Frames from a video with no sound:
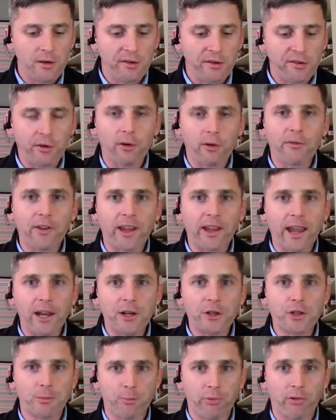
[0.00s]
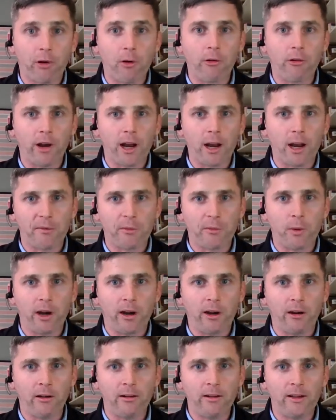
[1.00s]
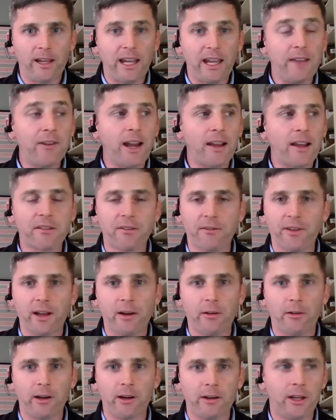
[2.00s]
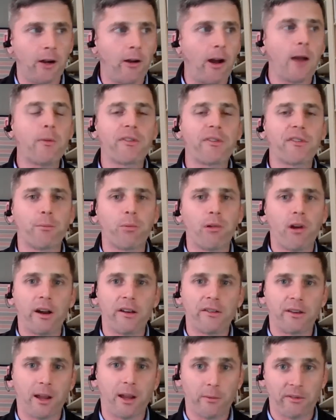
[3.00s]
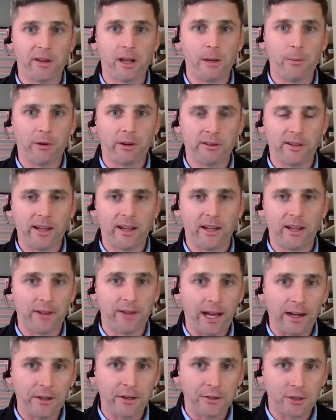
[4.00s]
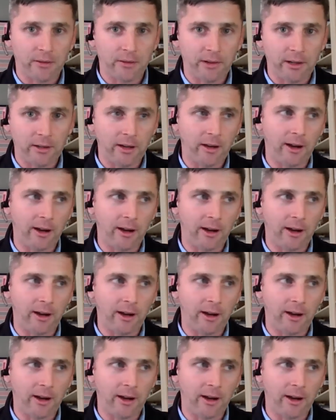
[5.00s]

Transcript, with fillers: certification programs where even as a veteran, you know, I was surprised I was able to take advantage of it.